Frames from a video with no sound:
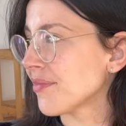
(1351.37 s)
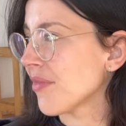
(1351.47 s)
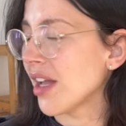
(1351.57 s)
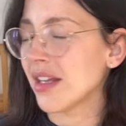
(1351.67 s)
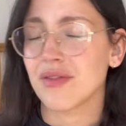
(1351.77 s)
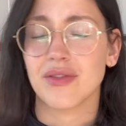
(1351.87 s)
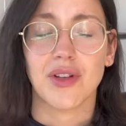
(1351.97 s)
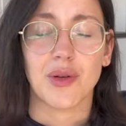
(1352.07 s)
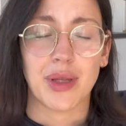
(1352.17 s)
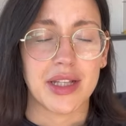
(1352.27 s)
I've
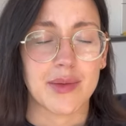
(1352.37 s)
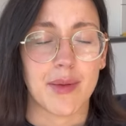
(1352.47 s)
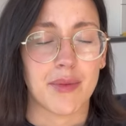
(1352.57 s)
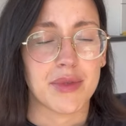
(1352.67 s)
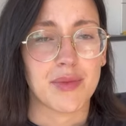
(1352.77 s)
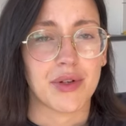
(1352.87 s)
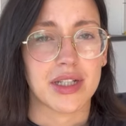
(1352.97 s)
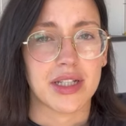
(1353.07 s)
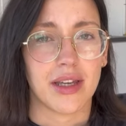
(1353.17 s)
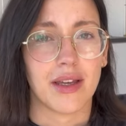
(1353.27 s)
got plans with my mum tomorrow to
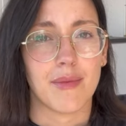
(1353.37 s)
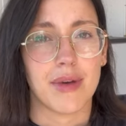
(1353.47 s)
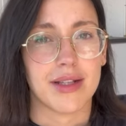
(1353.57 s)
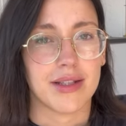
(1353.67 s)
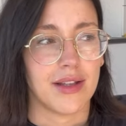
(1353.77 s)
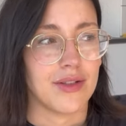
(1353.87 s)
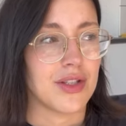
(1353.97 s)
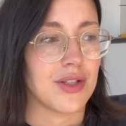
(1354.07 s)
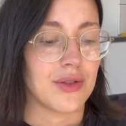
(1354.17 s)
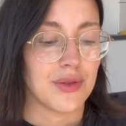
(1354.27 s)
take my son
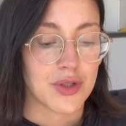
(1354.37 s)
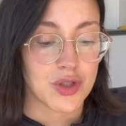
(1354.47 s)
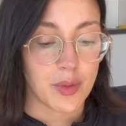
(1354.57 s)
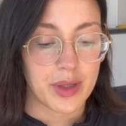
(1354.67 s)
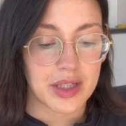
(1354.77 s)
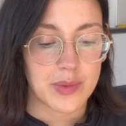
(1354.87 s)
to Dobby's,